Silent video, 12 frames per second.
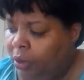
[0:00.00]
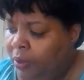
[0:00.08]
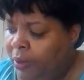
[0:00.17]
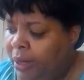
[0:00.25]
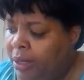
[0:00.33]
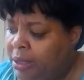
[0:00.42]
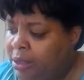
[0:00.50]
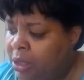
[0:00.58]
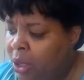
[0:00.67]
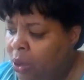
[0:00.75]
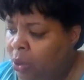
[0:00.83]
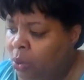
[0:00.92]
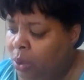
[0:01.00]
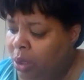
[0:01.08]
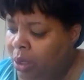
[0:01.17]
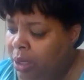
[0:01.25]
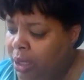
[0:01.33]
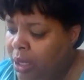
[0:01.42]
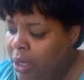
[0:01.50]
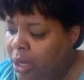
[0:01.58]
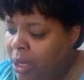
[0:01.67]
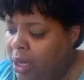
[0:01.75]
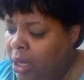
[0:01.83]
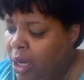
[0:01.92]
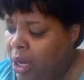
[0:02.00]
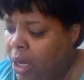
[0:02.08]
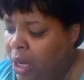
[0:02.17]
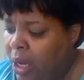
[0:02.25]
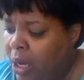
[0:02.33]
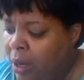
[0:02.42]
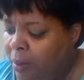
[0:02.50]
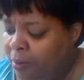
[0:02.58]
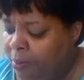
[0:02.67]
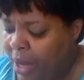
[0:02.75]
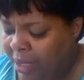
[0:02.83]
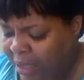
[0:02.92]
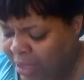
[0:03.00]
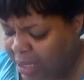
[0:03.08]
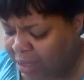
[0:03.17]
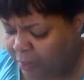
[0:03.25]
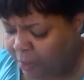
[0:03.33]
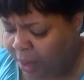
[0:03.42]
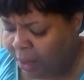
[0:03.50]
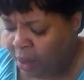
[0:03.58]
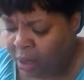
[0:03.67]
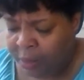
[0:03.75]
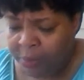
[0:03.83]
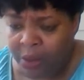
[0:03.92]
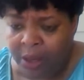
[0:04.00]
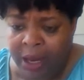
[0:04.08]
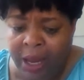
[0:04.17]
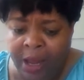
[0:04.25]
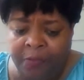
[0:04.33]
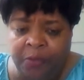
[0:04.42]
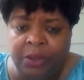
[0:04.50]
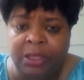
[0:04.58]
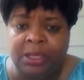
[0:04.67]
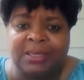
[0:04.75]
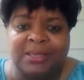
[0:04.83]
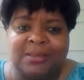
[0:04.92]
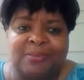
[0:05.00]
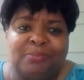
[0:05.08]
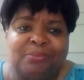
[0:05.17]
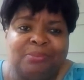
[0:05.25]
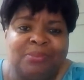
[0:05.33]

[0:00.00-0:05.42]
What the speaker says: All right, so I think that's about all I'm going to have for this.